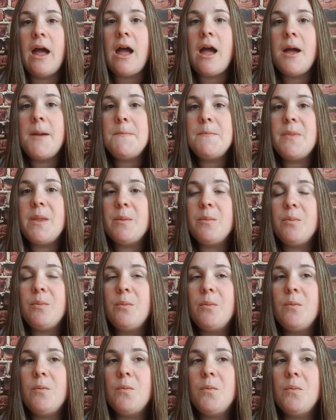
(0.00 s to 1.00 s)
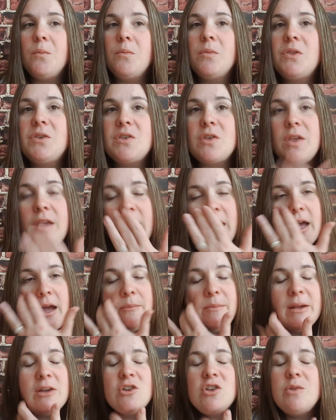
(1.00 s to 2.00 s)

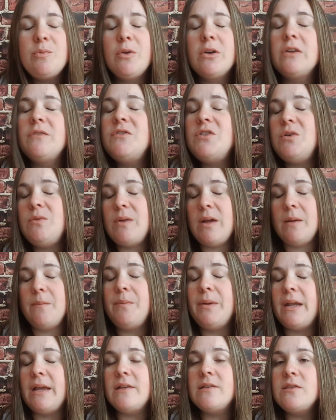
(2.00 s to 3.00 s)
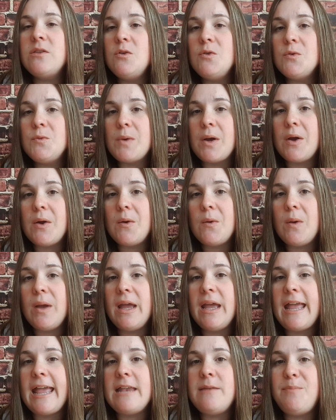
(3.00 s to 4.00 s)
I'm actually part of two companies, LuLaRoe
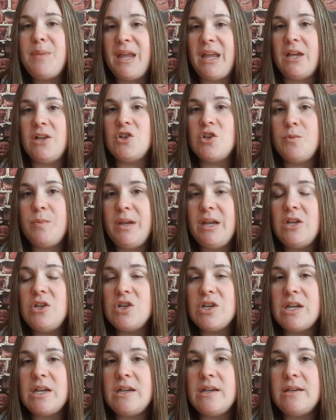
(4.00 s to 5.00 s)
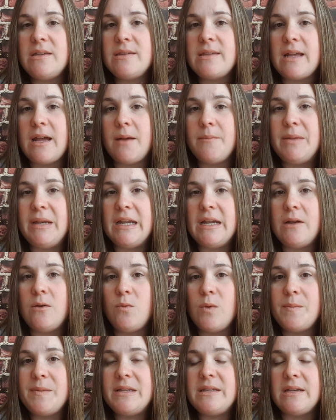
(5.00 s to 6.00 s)
and Peach. Peach is a
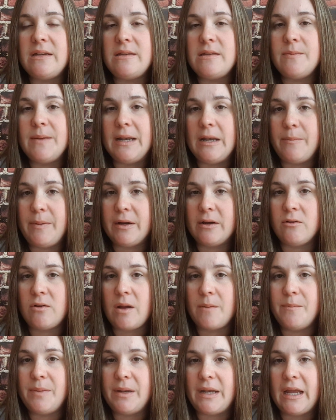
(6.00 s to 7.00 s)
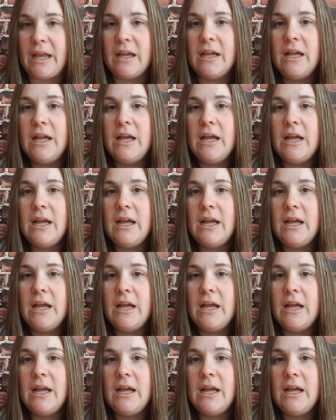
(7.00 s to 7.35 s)
women's intimate and apparel company.